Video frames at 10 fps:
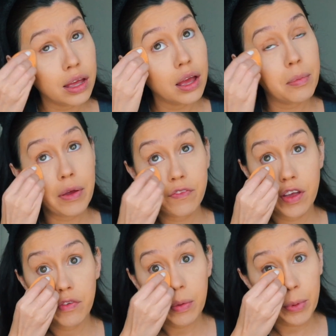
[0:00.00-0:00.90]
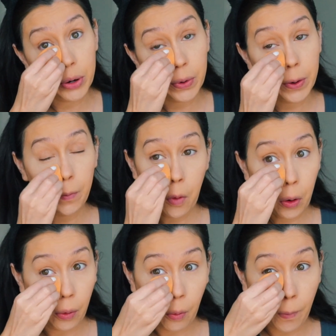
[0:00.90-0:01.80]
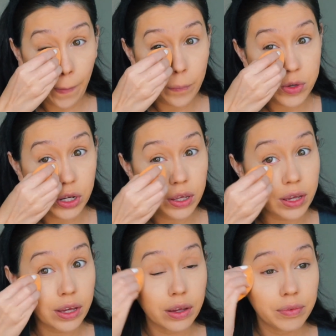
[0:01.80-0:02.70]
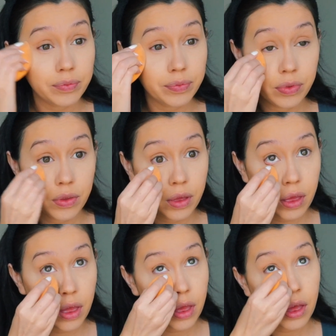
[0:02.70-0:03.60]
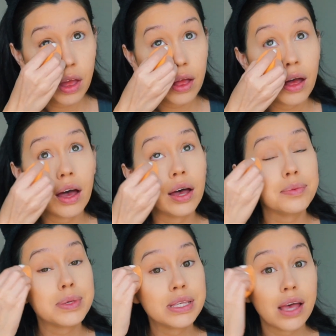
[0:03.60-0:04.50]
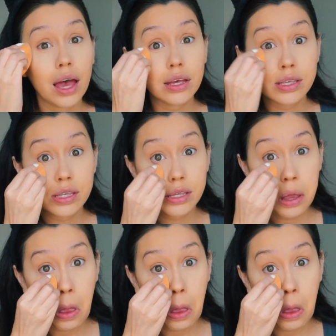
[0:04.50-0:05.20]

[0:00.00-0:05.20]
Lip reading: my favorite murder or crime junkie, obsessed.